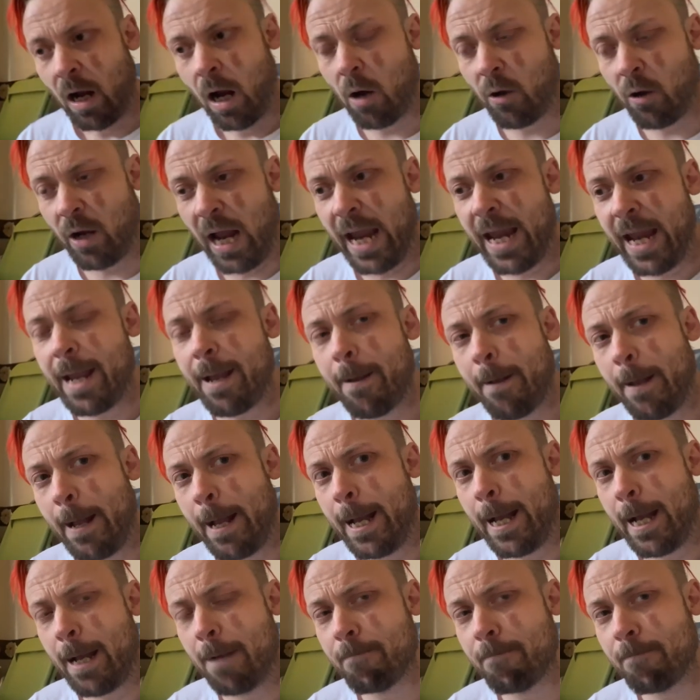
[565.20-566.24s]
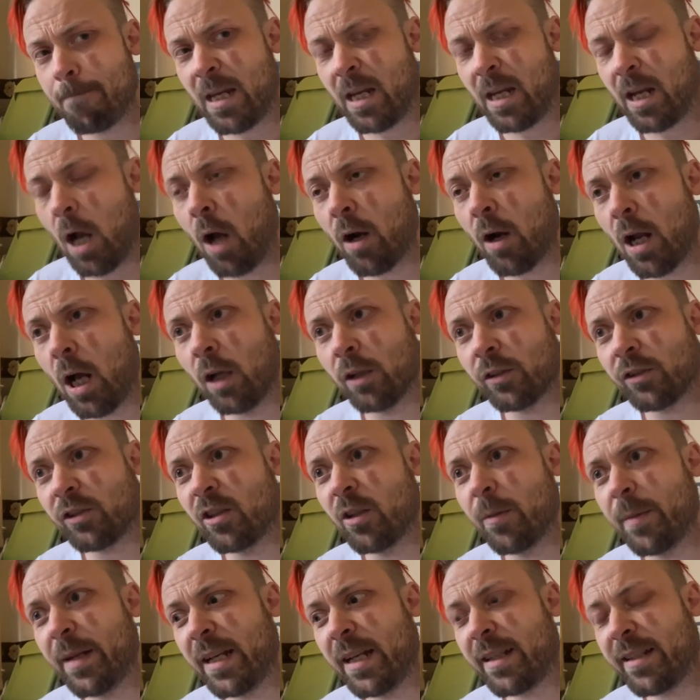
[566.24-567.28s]
Okay, um, you can't
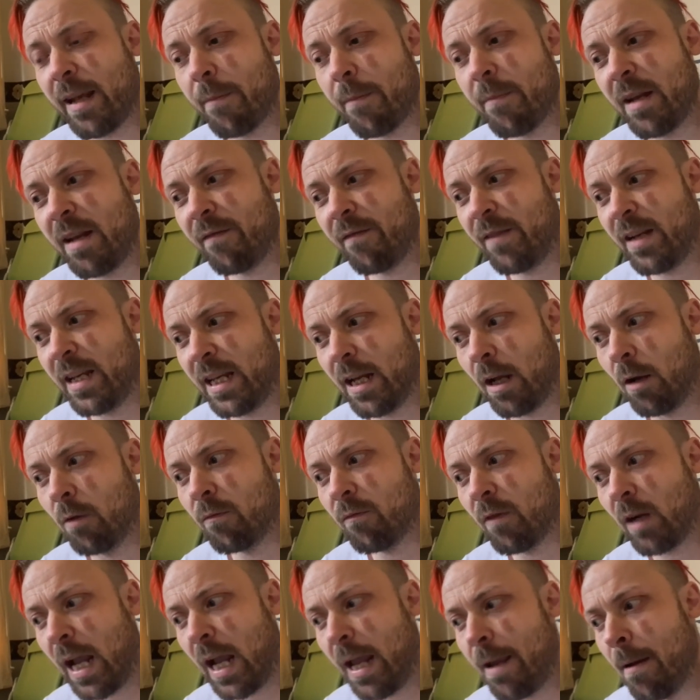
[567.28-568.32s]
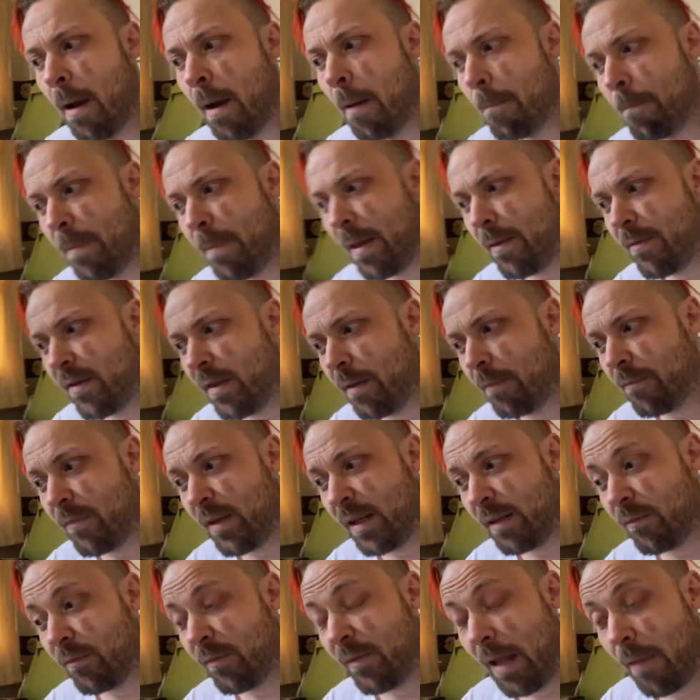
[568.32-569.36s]
answer them in a 10 minute video. Okay,
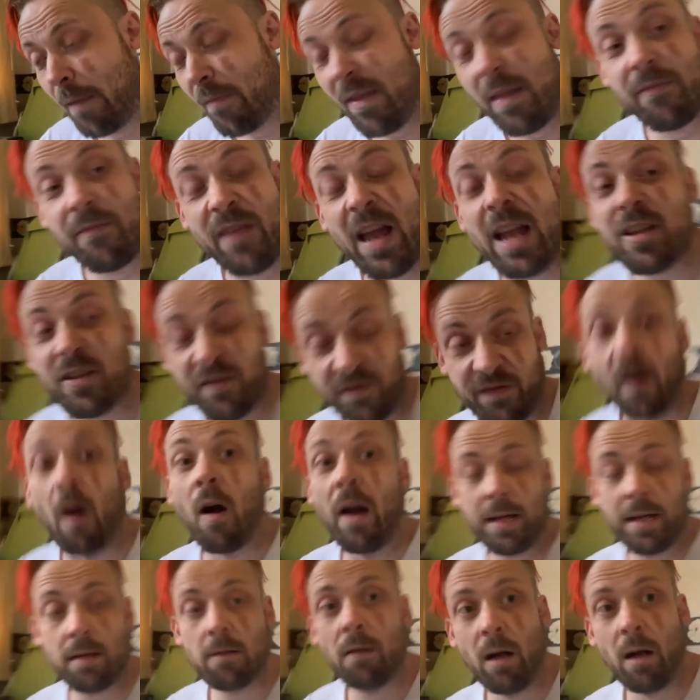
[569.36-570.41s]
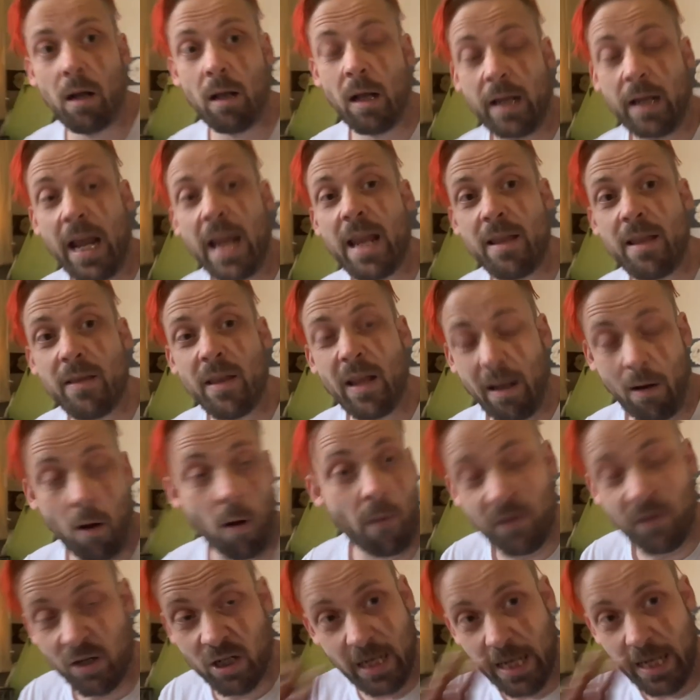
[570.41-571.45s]
that's fine, okay?
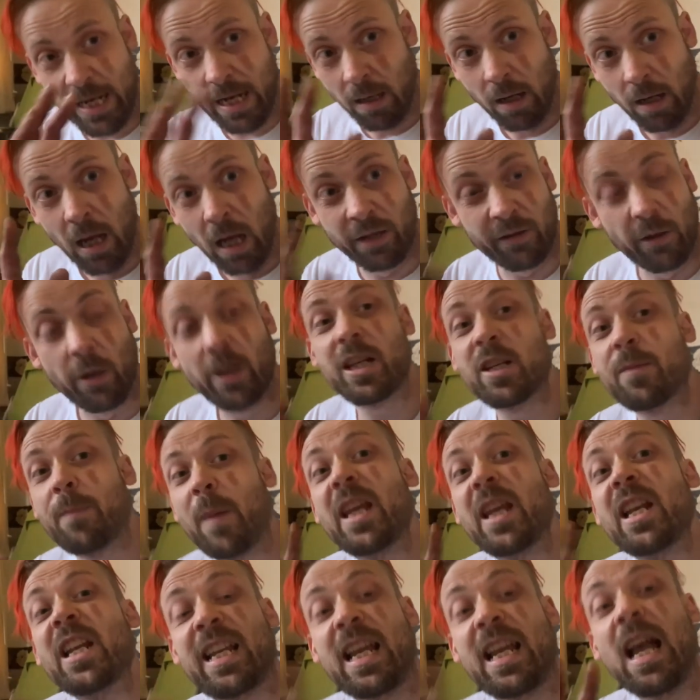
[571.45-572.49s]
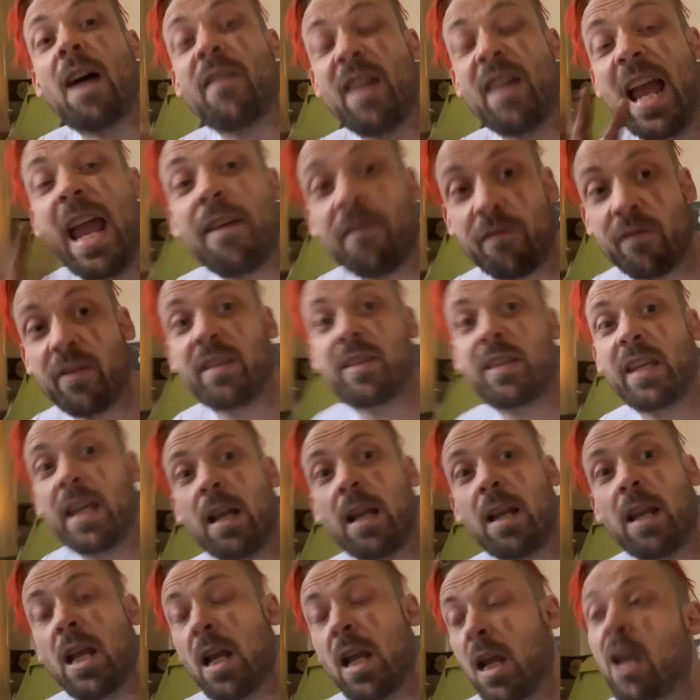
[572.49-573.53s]
Obviously, I don't expect you to cover
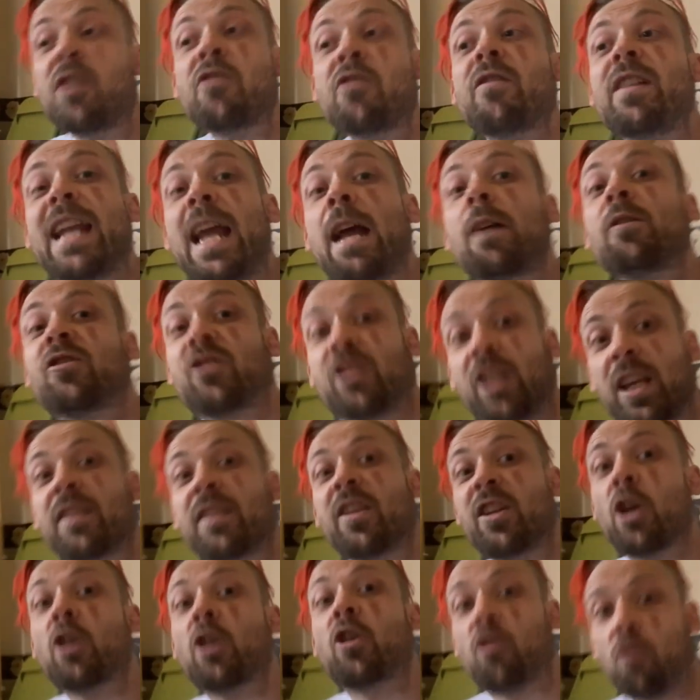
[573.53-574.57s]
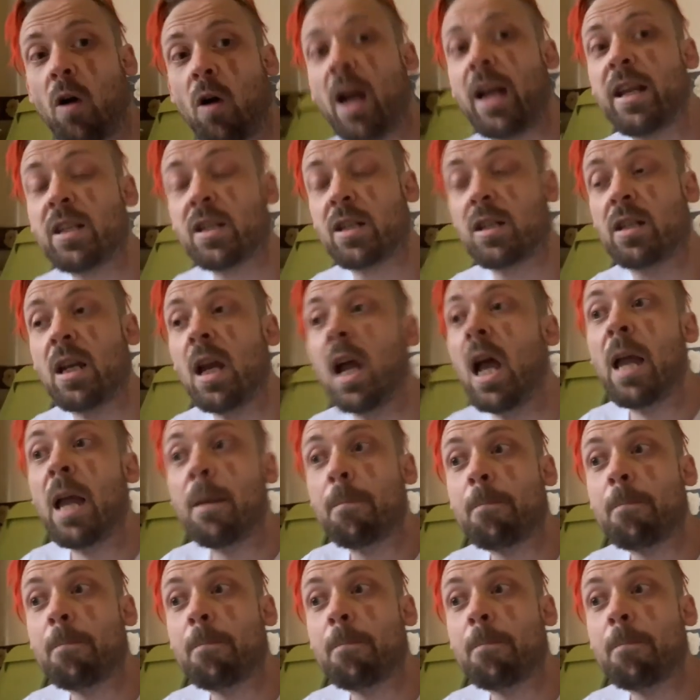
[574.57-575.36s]
everything. You're announcing that you're Christ.